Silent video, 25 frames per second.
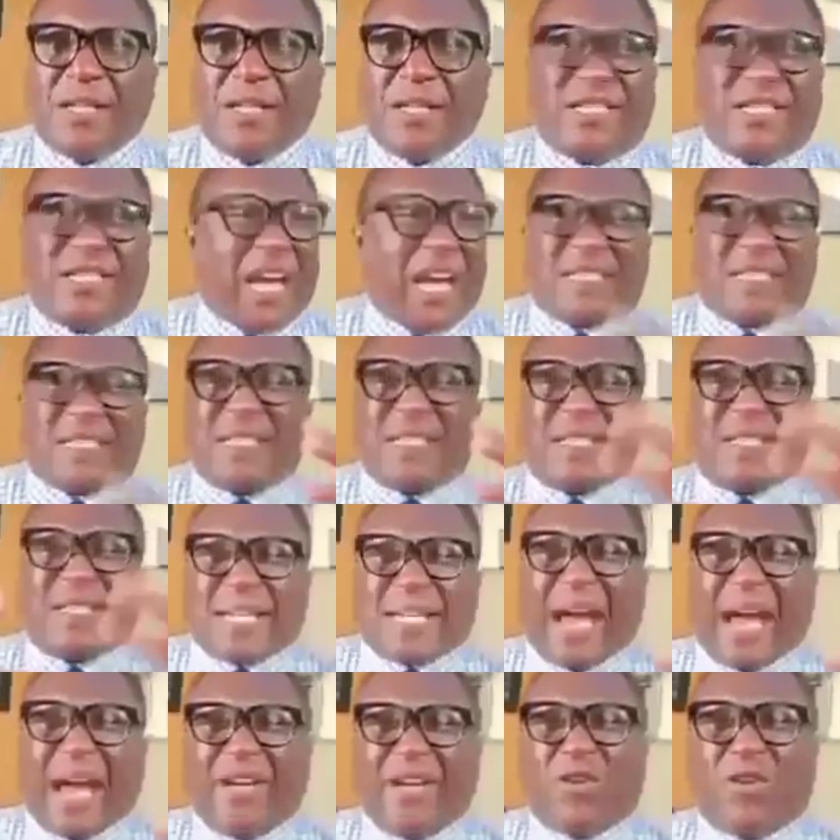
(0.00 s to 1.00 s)
just
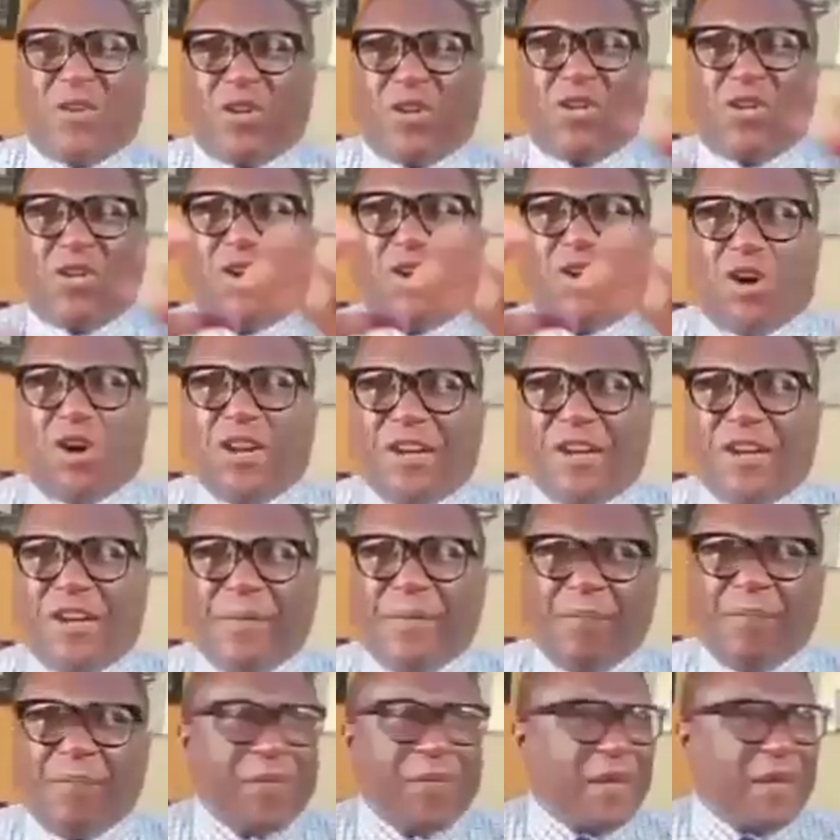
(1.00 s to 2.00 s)
decide on your own.
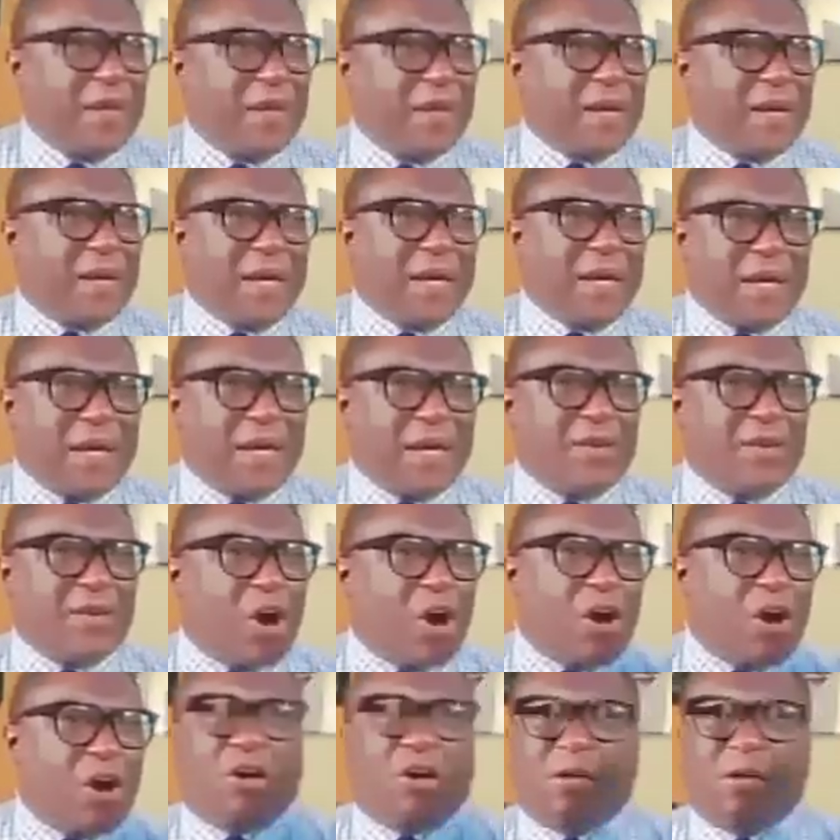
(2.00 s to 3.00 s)

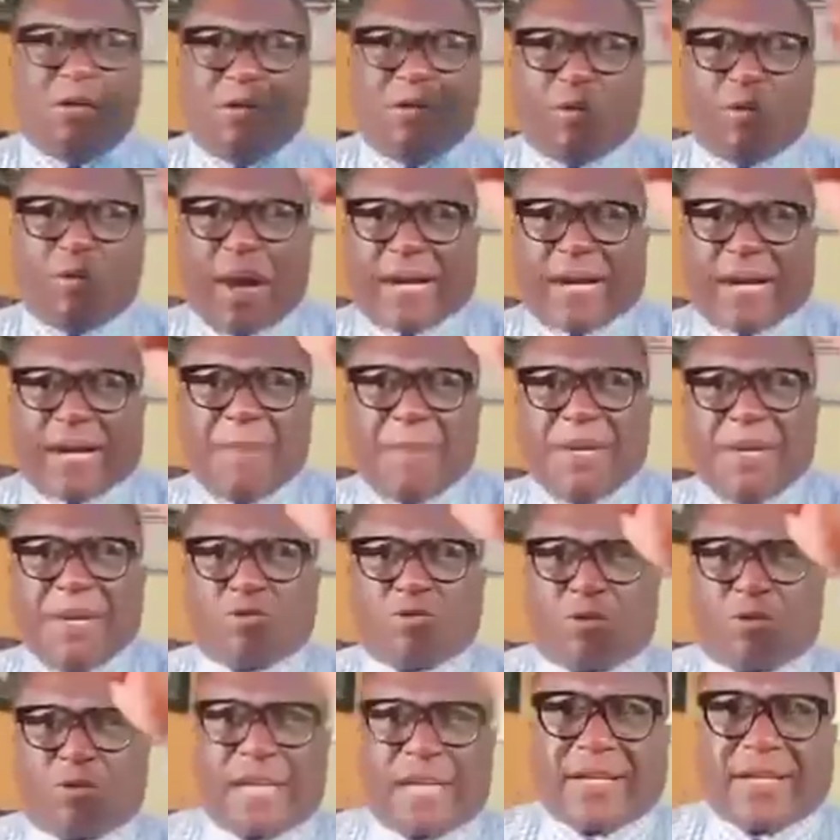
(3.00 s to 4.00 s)
No, we're coming
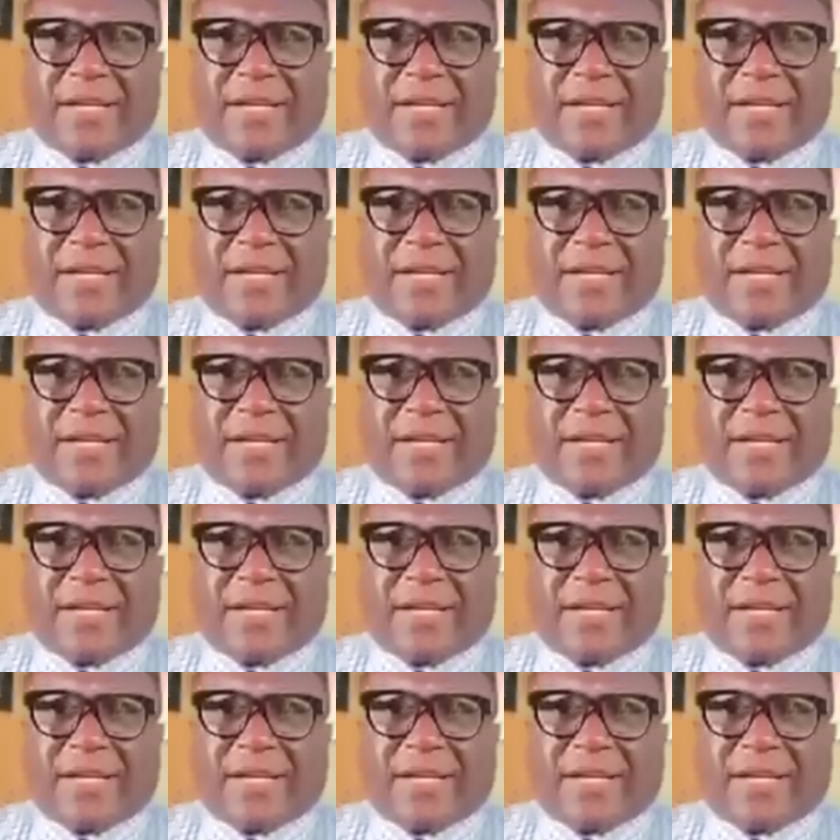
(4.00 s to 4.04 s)
to get